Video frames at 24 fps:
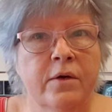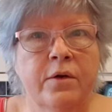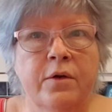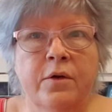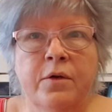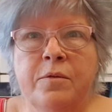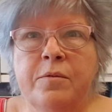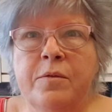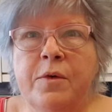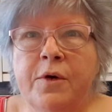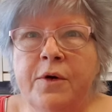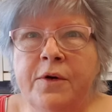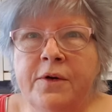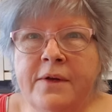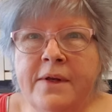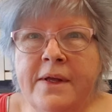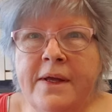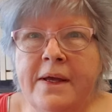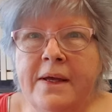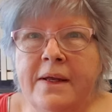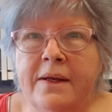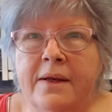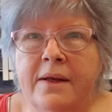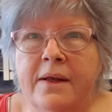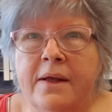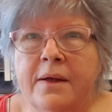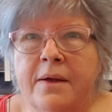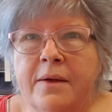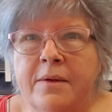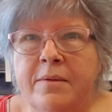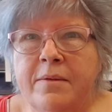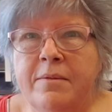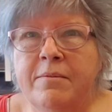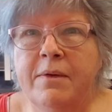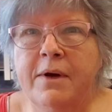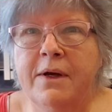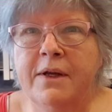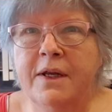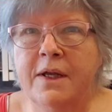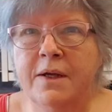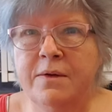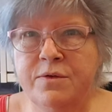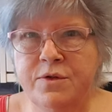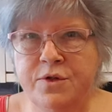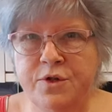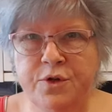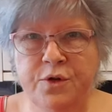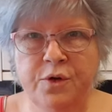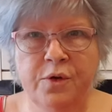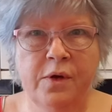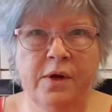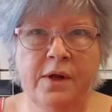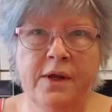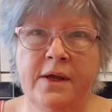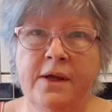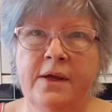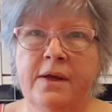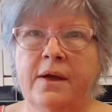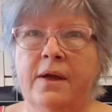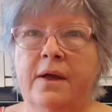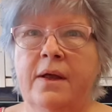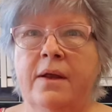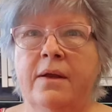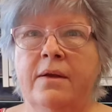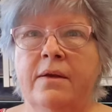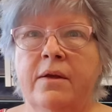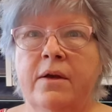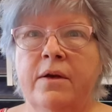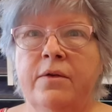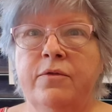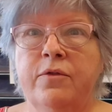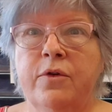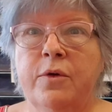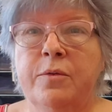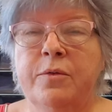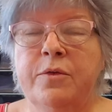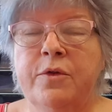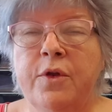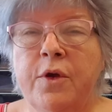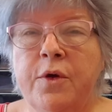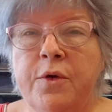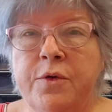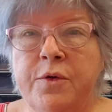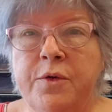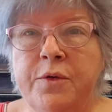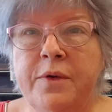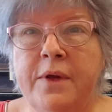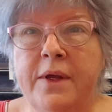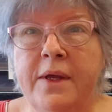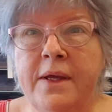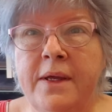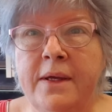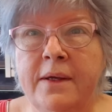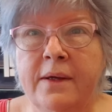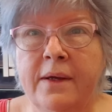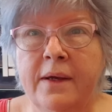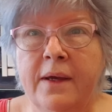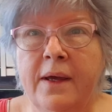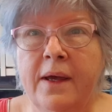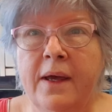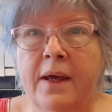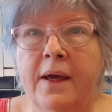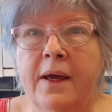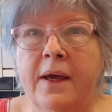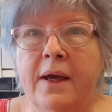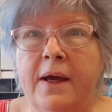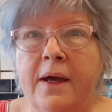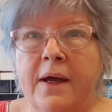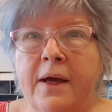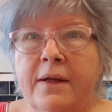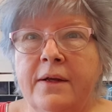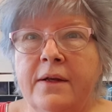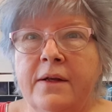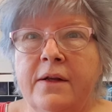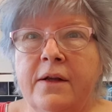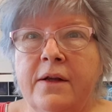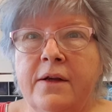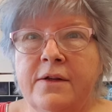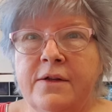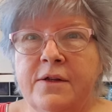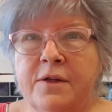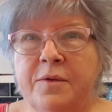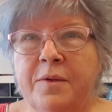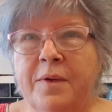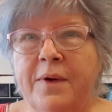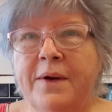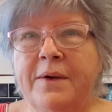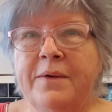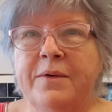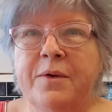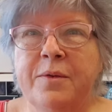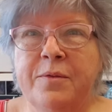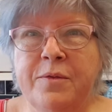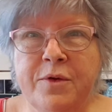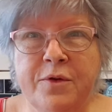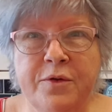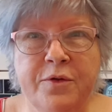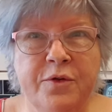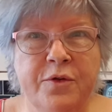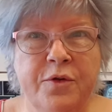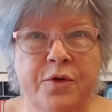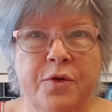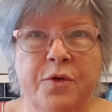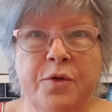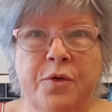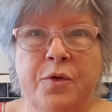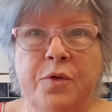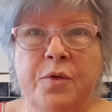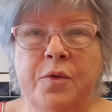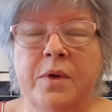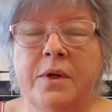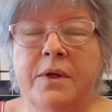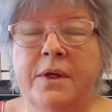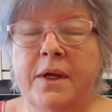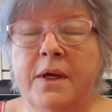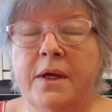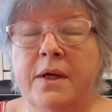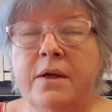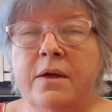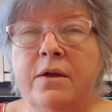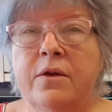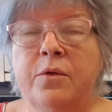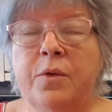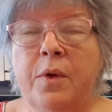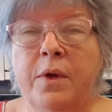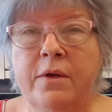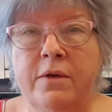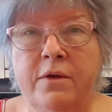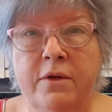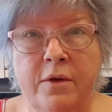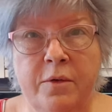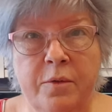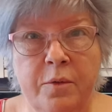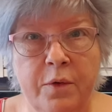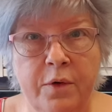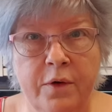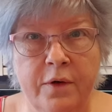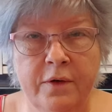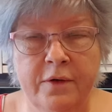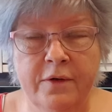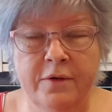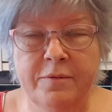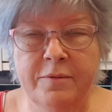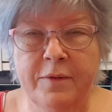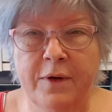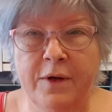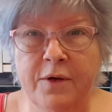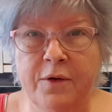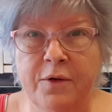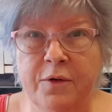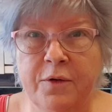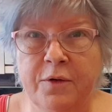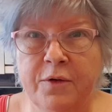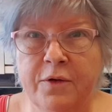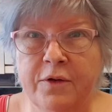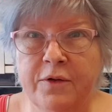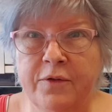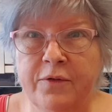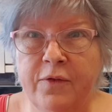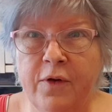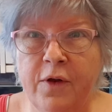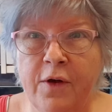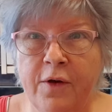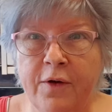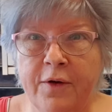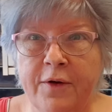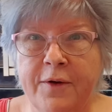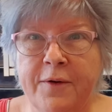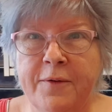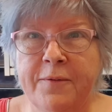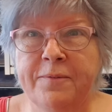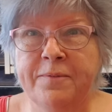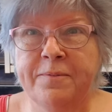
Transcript: Good morning, my name's Julie and I'm from Sew Unique and I'd like to welcome you to day 21 of my August book.